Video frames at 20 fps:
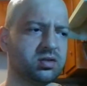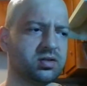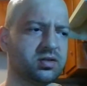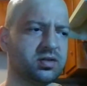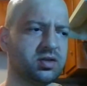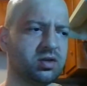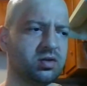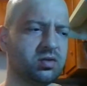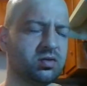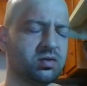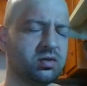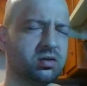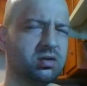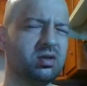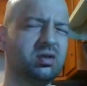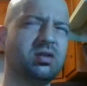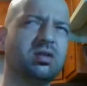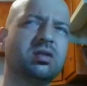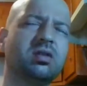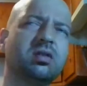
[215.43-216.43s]
so
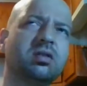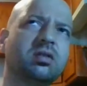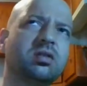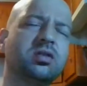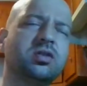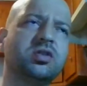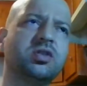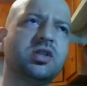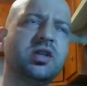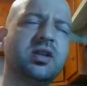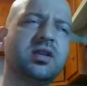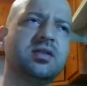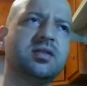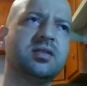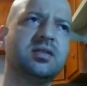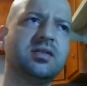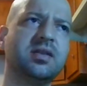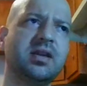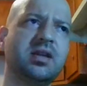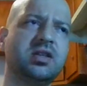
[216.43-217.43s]
she
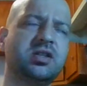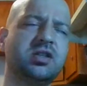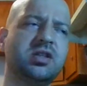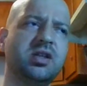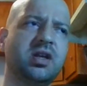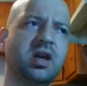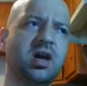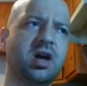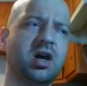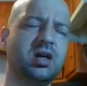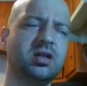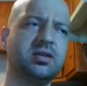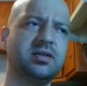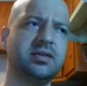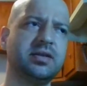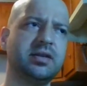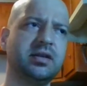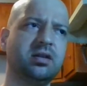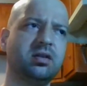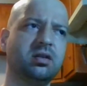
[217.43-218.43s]
didn't say she
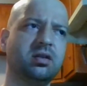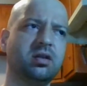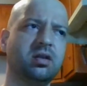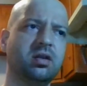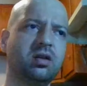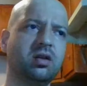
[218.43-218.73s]
hunted,